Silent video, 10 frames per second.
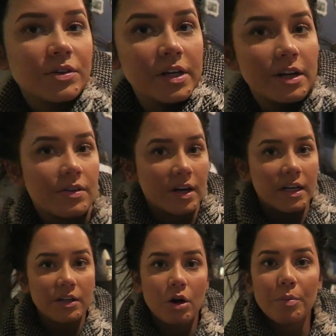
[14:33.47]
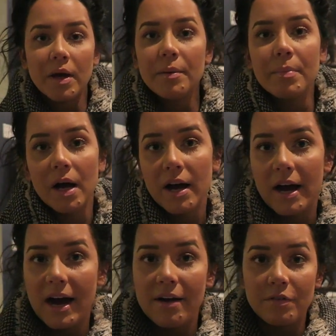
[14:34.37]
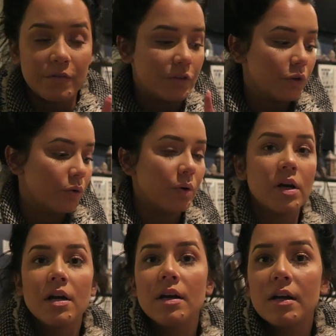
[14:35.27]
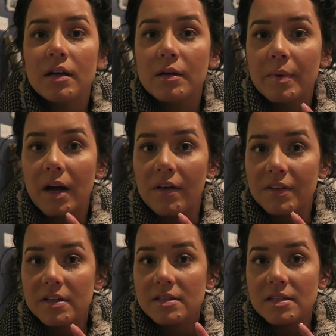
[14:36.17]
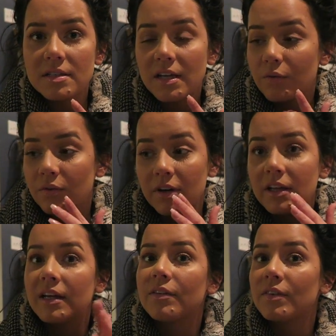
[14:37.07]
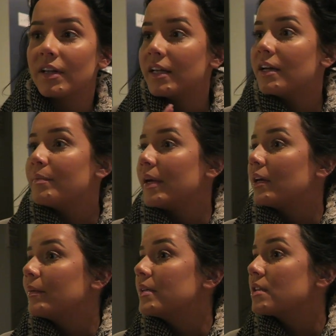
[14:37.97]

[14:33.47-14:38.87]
right here that I need to open, but I have a few. Oh my god, this is like really really making me